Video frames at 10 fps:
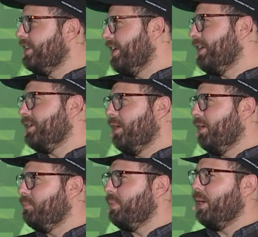Like,
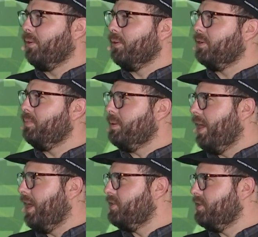payroll could be
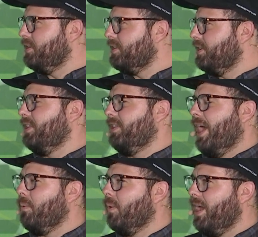imagined
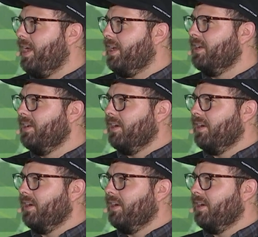that way.